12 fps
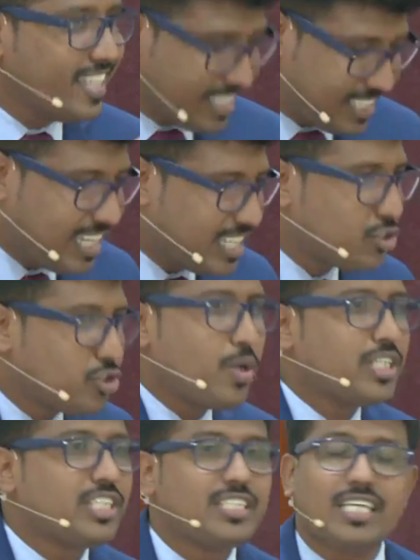Still the
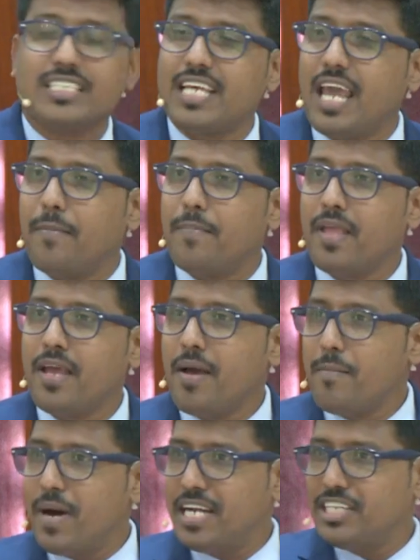situations are same,
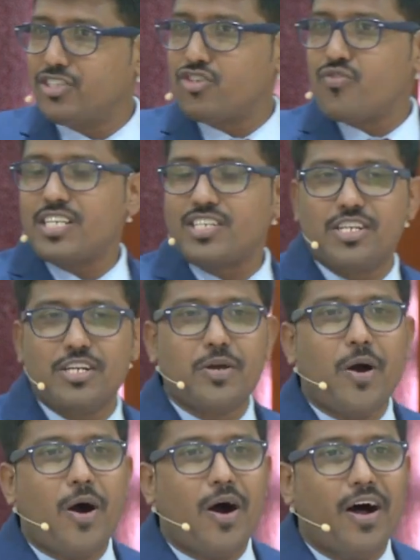but his trust in
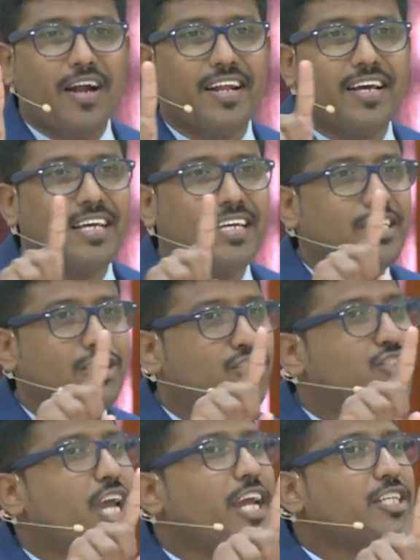God has
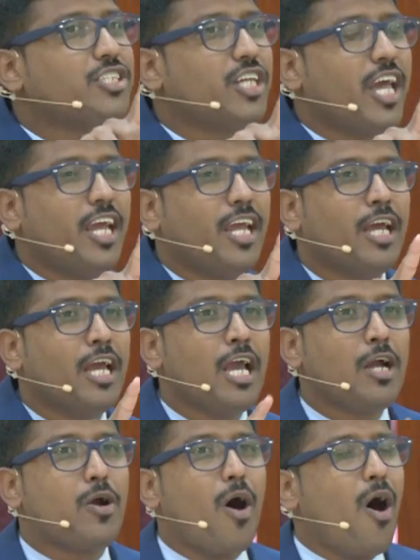changed, saying,
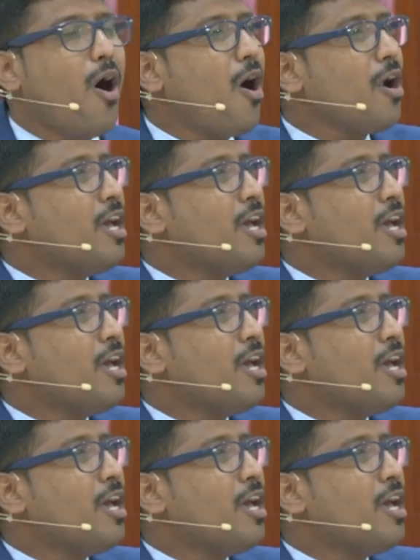God,